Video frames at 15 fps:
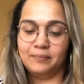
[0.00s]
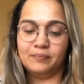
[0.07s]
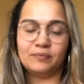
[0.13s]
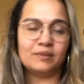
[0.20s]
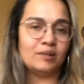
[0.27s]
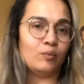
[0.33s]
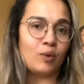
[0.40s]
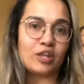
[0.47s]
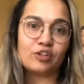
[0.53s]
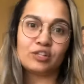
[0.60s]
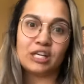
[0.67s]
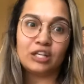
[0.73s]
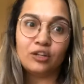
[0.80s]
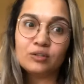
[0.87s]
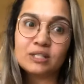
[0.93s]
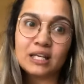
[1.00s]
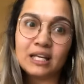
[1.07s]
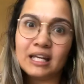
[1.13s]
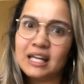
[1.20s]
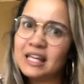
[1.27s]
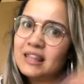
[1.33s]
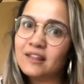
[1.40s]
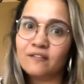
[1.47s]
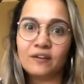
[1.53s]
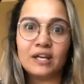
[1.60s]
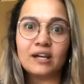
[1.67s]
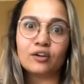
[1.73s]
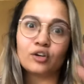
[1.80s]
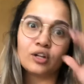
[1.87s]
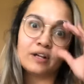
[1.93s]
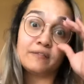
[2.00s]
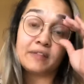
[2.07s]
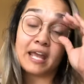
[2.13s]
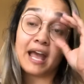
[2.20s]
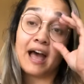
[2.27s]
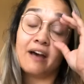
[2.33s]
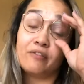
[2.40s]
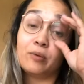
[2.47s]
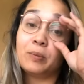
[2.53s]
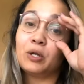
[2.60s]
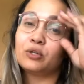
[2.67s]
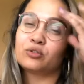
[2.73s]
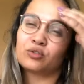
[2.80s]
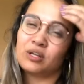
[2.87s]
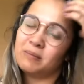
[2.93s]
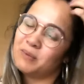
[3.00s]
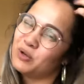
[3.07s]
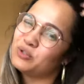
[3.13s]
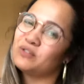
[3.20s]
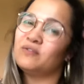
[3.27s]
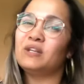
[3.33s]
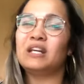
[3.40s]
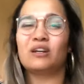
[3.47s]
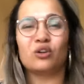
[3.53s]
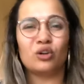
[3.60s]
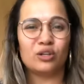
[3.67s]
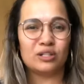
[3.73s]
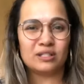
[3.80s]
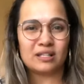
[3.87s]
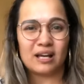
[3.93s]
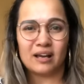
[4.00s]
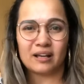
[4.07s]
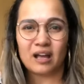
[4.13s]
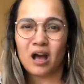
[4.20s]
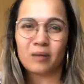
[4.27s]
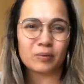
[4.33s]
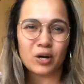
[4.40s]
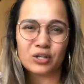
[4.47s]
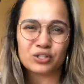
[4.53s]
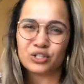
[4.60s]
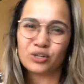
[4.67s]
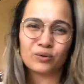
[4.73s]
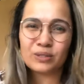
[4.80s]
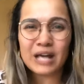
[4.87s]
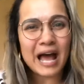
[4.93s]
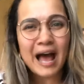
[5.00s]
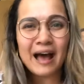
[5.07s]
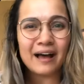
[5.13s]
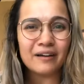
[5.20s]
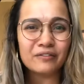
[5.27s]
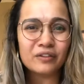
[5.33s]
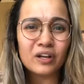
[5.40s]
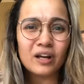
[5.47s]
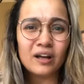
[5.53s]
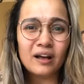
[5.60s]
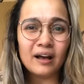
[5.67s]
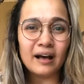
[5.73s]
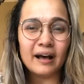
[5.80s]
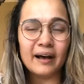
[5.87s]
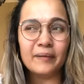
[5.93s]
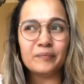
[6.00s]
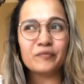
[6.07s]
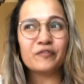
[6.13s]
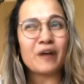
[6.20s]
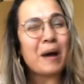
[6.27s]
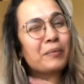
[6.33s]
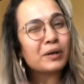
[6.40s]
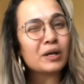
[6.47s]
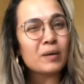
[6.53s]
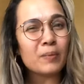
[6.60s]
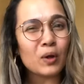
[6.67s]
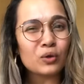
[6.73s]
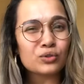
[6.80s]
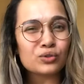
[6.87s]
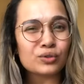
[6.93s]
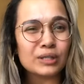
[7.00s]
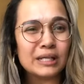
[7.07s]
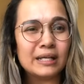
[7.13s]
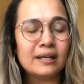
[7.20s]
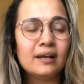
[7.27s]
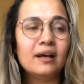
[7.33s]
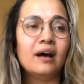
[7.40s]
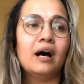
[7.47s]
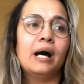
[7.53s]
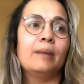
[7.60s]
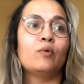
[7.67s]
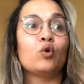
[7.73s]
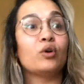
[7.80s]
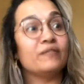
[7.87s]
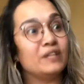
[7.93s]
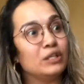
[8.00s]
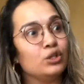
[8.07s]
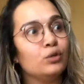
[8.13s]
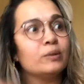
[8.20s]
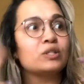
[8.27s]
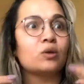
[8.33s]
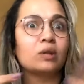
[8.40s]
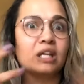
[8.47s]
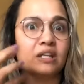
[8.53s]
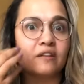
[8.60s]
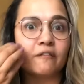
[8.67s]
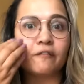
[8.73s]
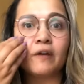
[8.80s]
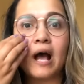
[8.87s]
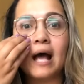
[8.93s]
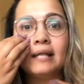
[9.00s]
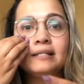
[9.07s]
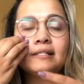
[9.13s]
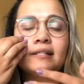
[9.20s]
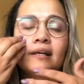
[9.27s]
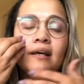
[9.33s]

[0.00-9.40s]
Whether they use it in the vehicle, if they have upholstery, most vehicles, cop cars don't have fabric upholstery, or if they do, it's only in the front.